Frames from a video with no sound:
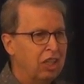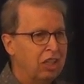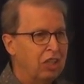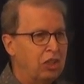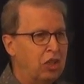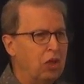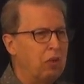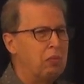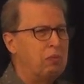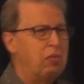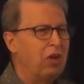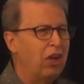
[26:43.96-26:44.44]

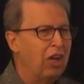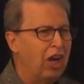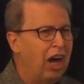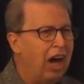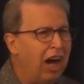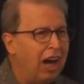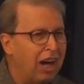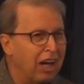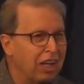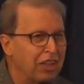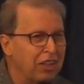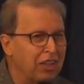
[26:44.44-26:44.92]
the
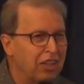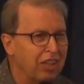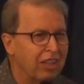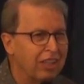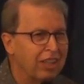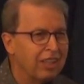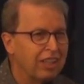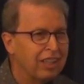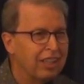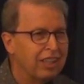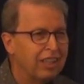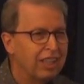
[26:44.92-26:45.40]
blood,
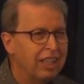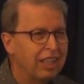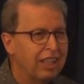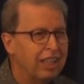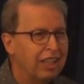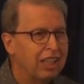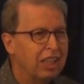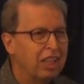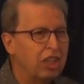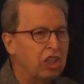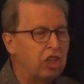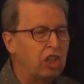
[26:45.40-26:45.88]

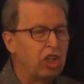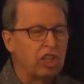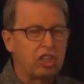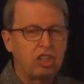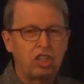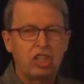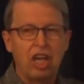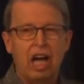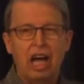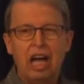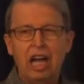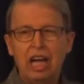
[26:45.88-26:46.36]
the
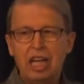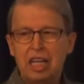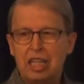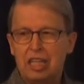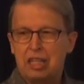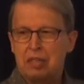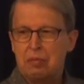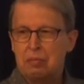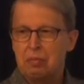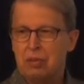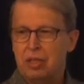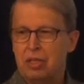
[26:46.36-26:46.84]

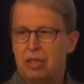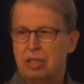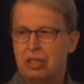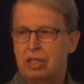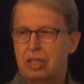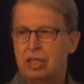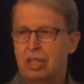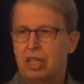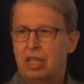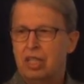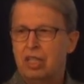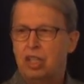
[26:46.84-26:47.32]
time,
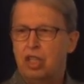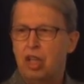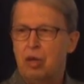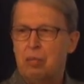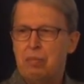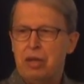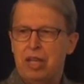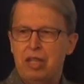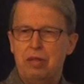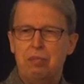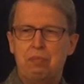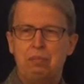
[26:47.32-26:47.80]
the
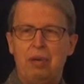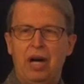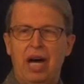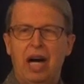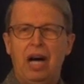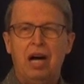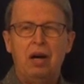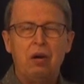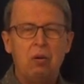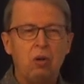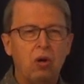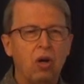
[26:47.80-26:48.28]

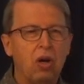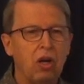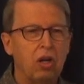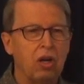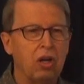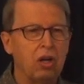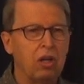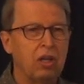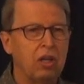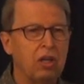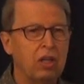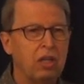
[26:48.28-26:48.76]

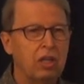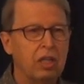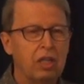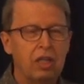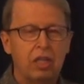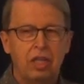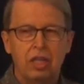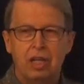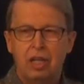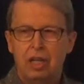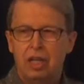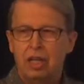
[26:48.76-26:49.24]
manpower,
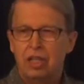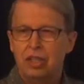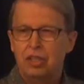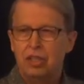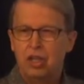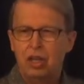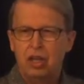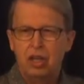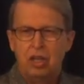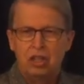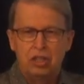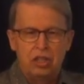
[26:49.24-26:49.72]

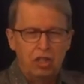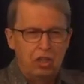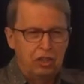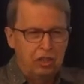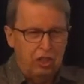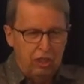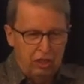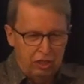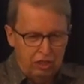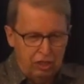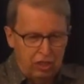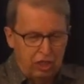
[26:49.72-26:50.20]
the, the,
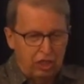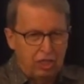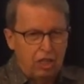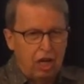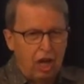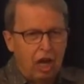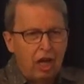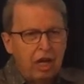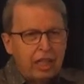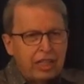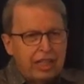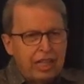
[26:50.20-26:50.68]
the, the
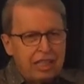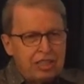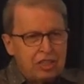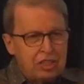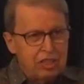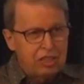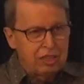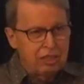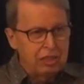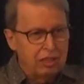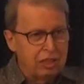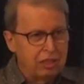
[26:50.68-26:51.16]

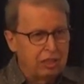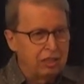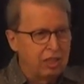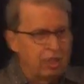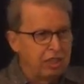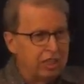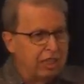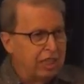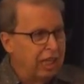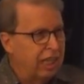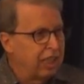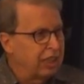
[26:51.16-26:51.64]
carcass,
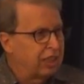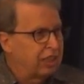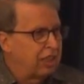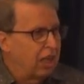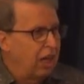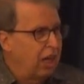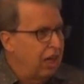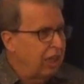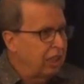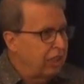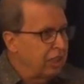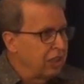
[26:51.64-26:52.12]
the dead
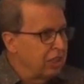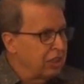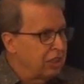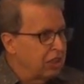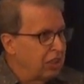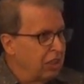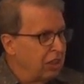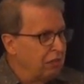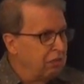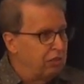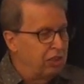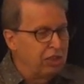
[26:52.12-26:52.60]

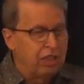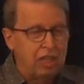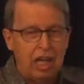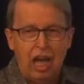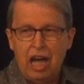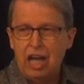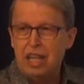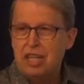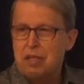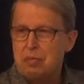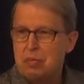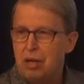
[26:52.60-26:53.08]
carcass of the
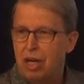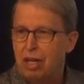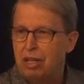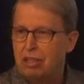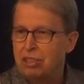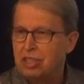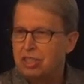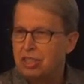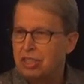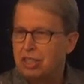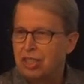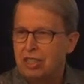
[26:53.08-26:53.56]

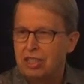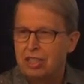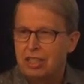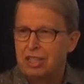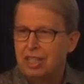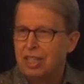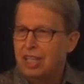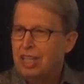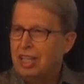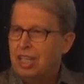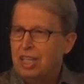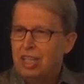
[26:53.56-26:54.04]
animals,
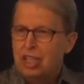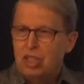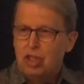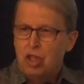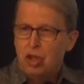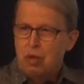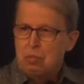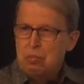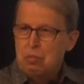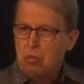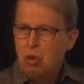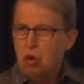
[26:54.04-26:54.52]
the,
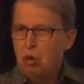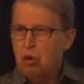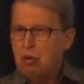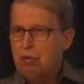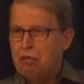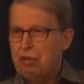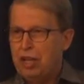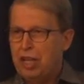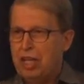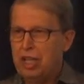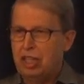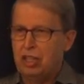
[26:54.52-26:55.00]
the
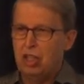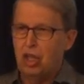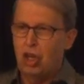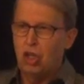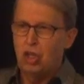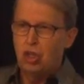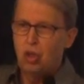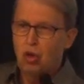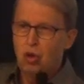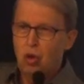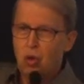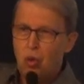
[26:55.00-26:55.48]
moving,
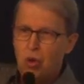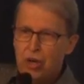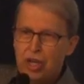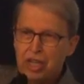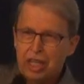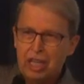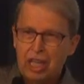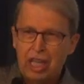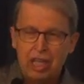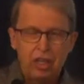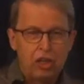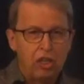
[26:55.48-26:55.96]
the
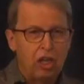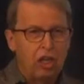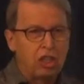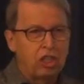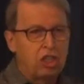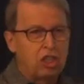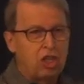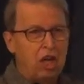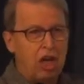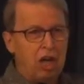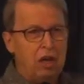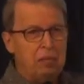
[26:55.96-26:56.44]
going and the
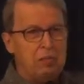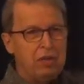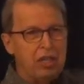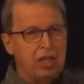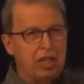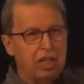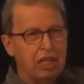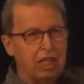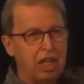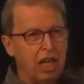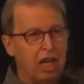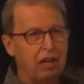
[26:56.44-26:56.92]

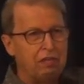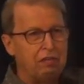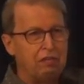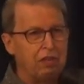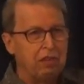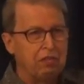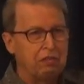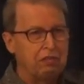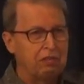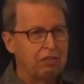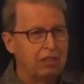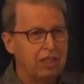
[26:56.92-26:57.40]
coming of,
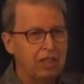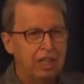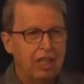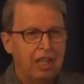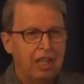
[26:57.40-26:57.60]
of